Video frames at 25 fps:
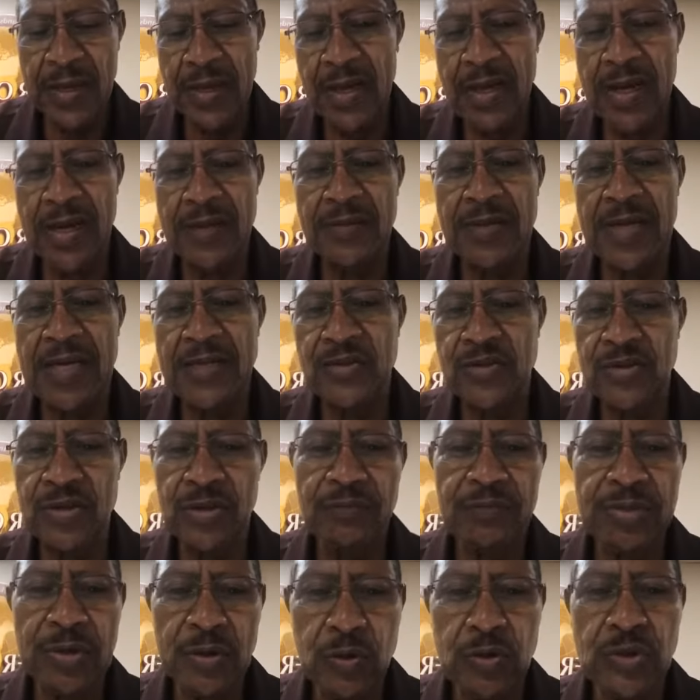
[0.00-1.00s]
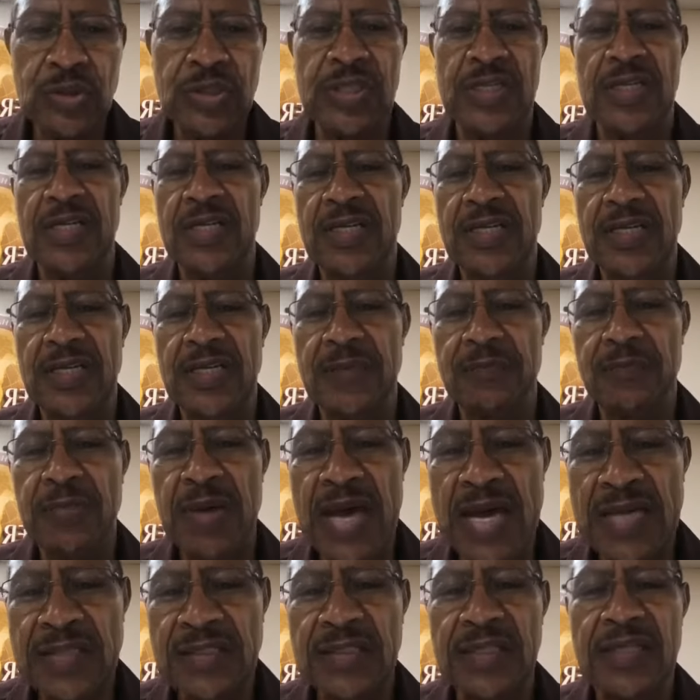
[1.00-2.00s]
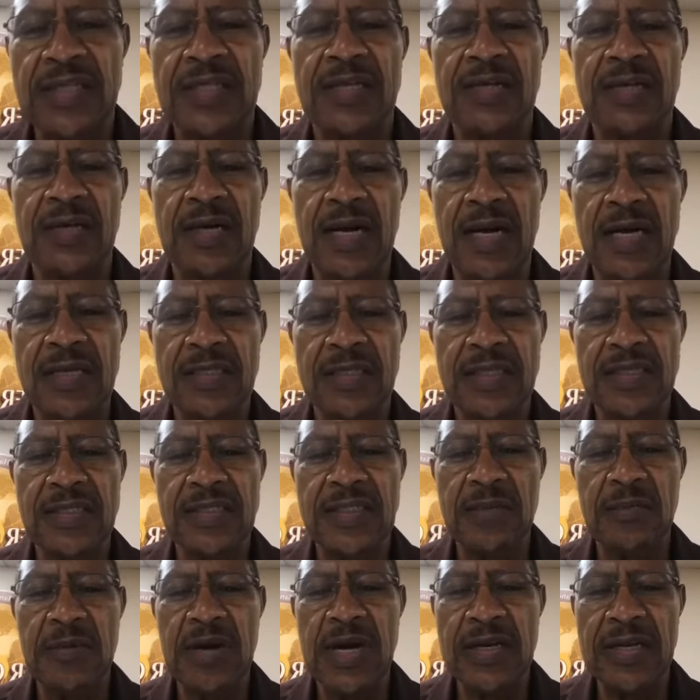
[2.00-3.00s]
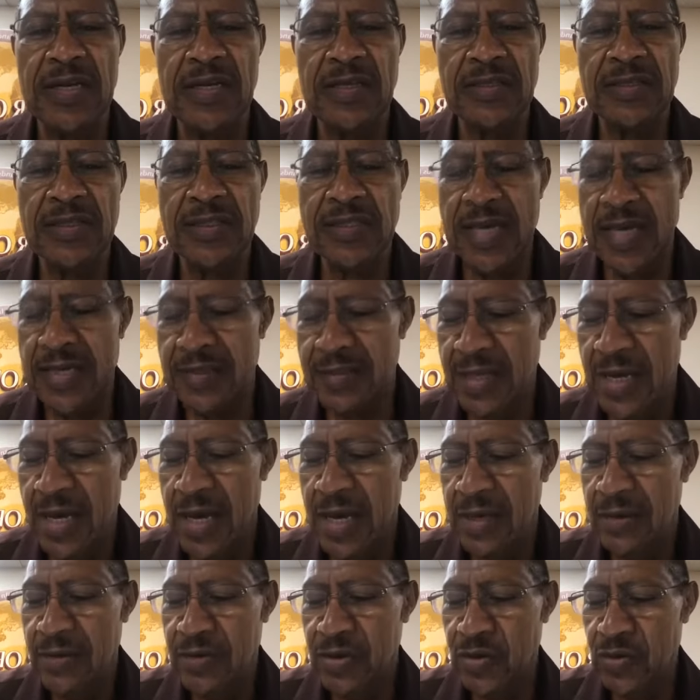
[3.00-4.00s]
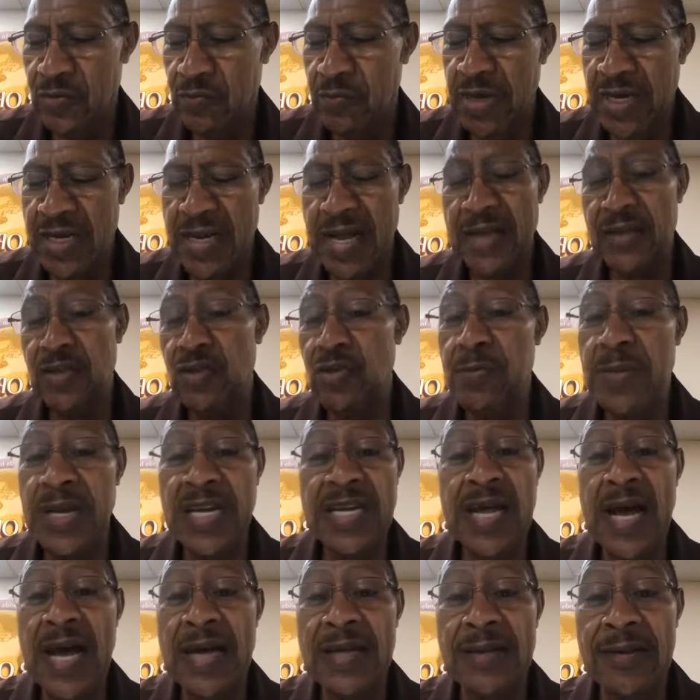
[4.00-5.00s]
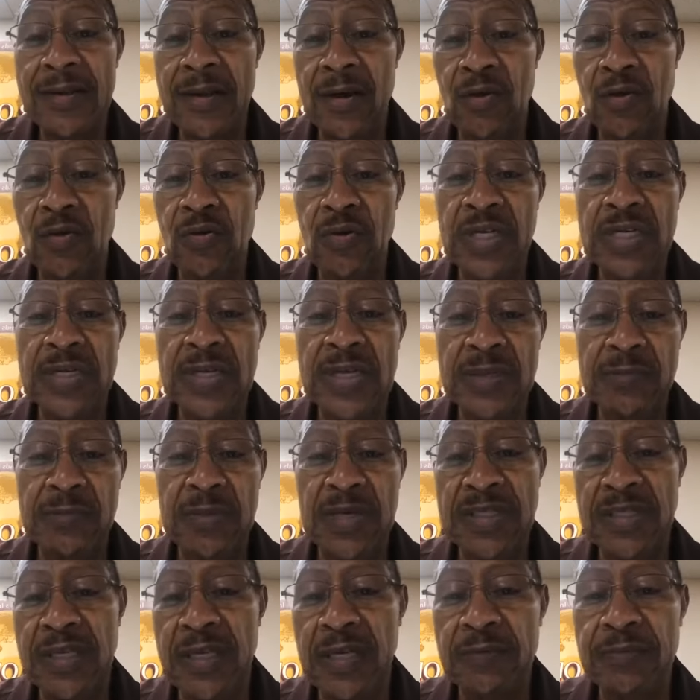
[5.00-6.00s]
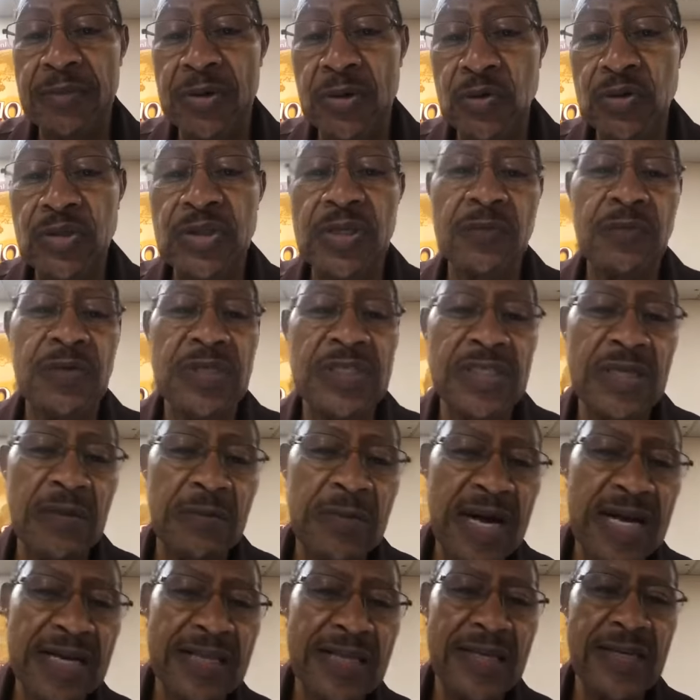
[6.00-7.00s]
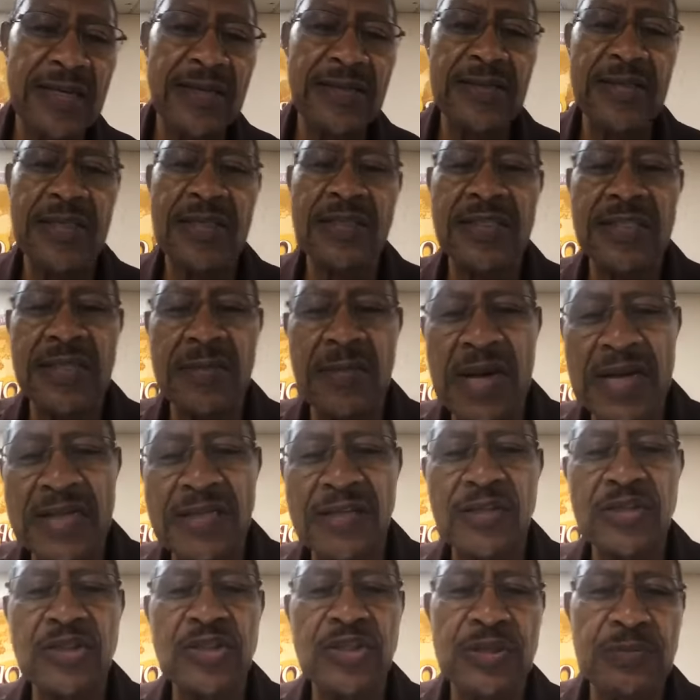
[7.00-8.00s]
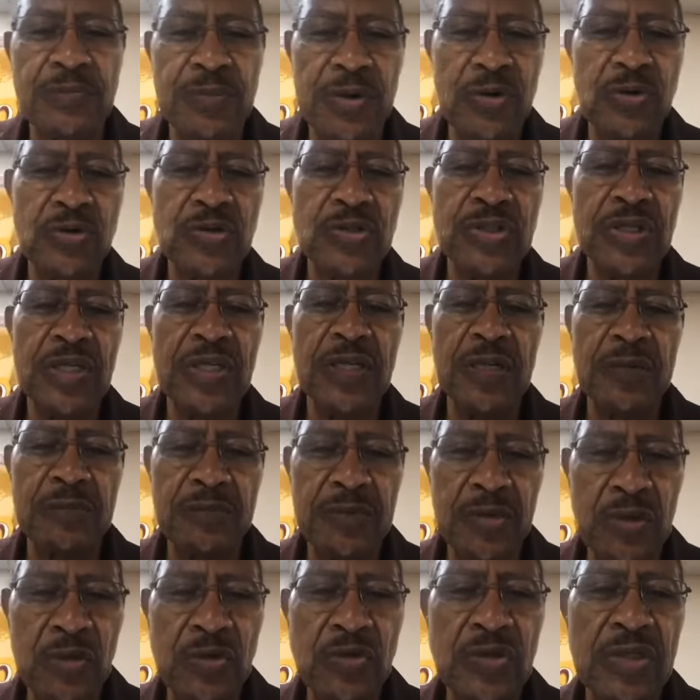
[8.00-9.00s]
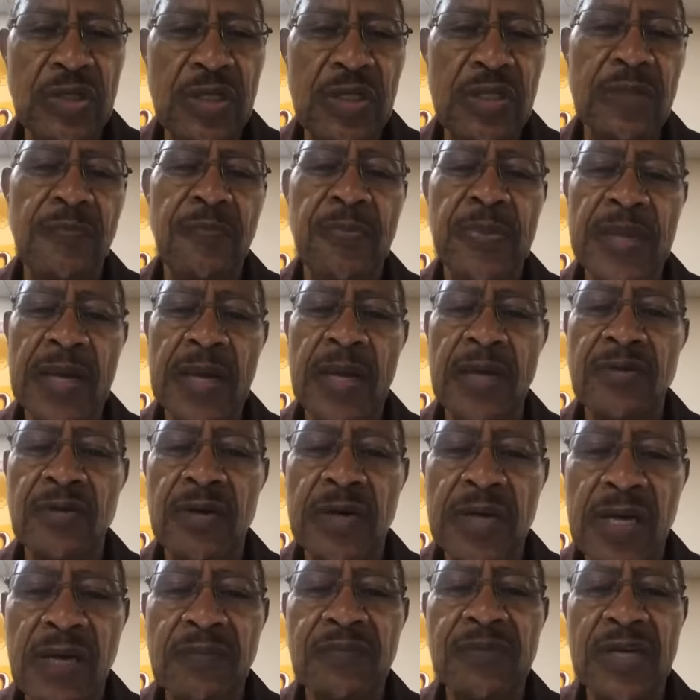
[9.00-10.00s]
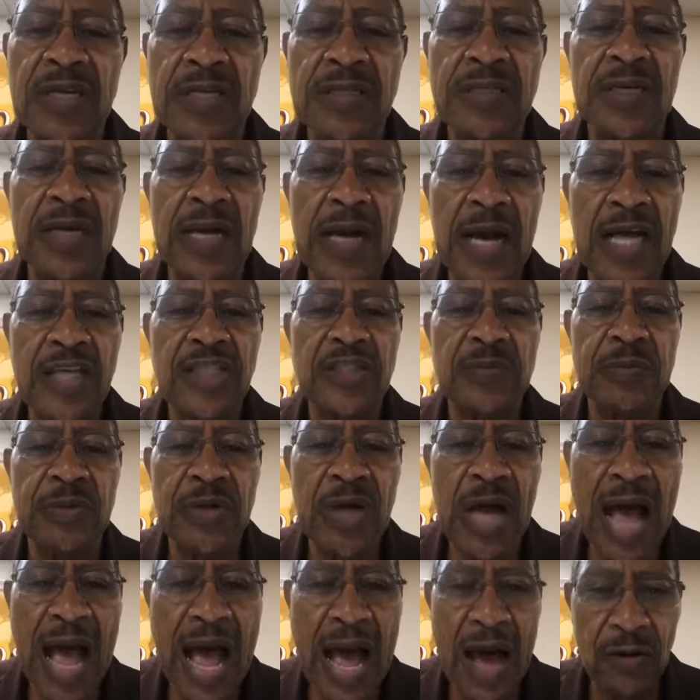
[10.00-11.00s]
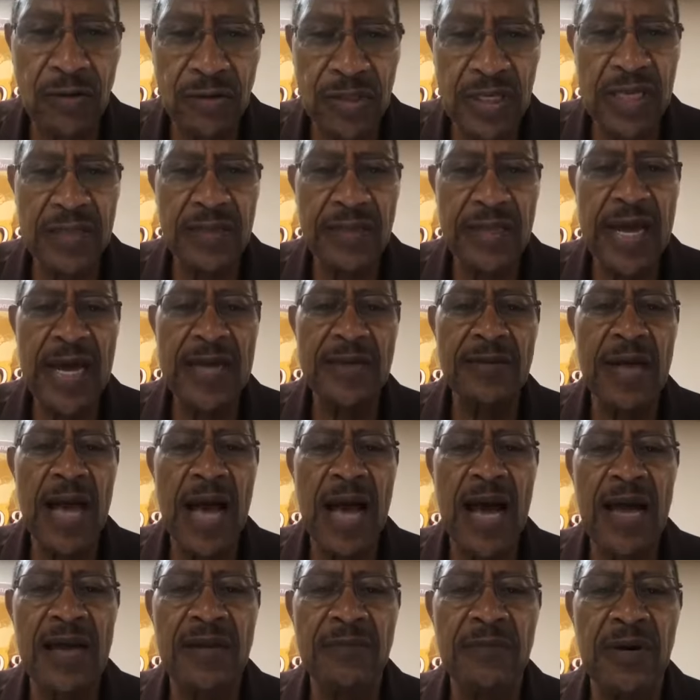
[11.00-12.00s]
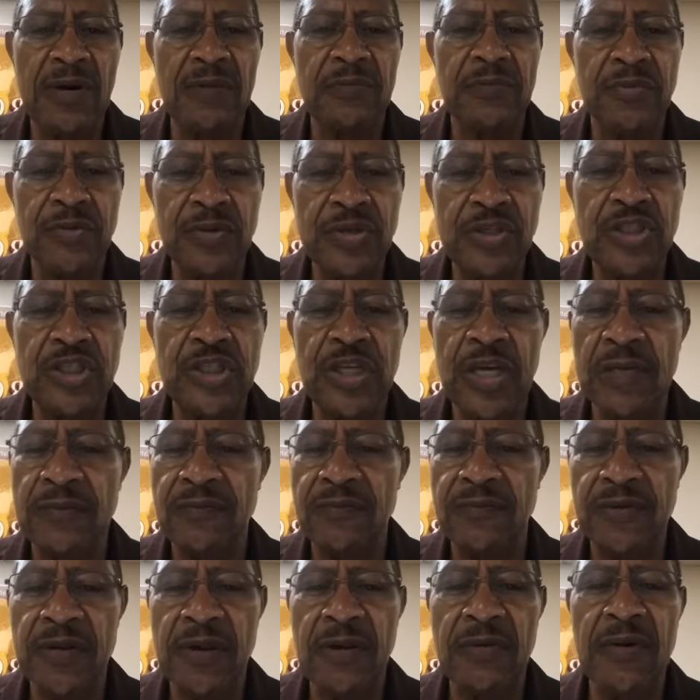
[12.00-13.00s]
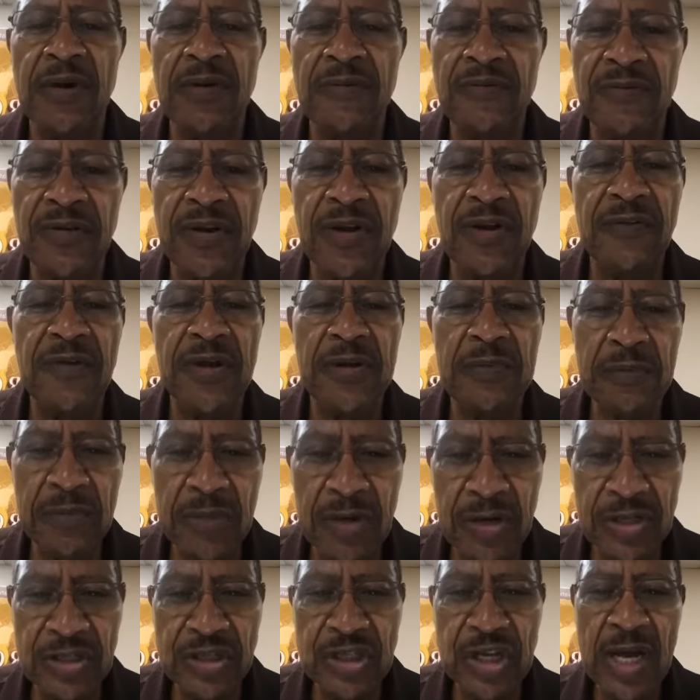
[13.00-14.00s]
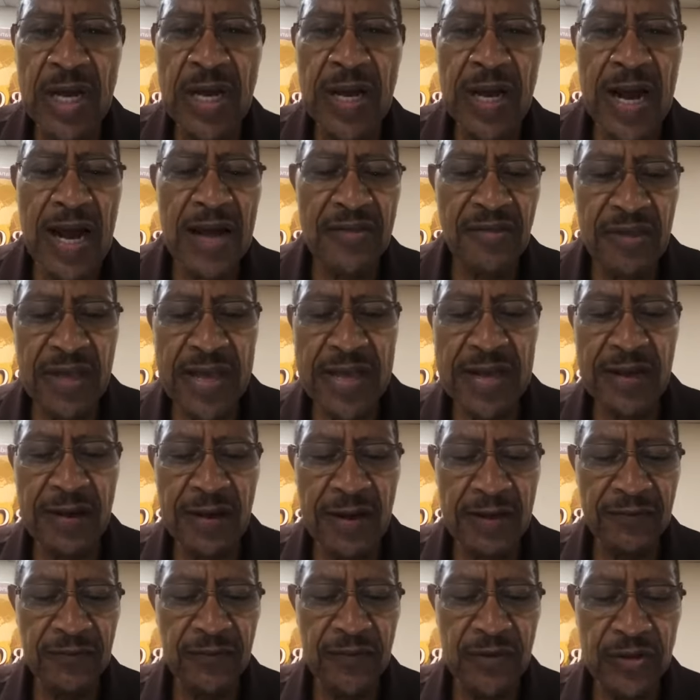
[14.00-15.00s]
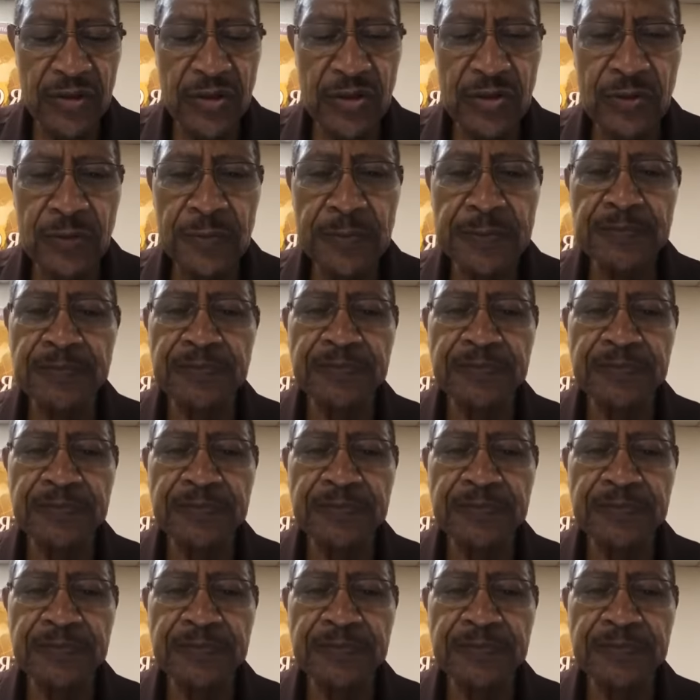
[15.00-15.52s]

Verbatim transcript: and that you're posting it and passing it on, and someone else that you may not know, and but they're posted with somebody else, and somebody else is posting and posting. And you help getting the gospel out, and that I appreciate very, very much. I thank God for you,